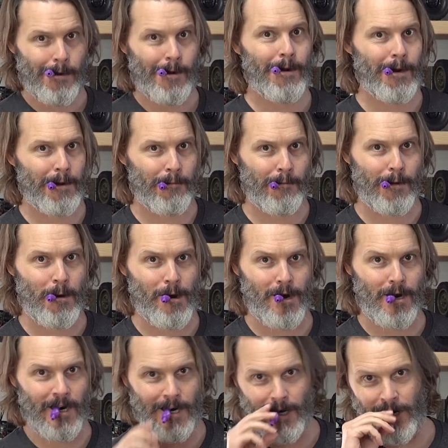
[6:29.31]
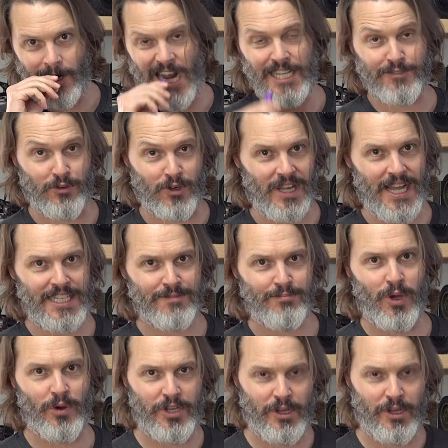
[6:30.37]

It's for glass blowing.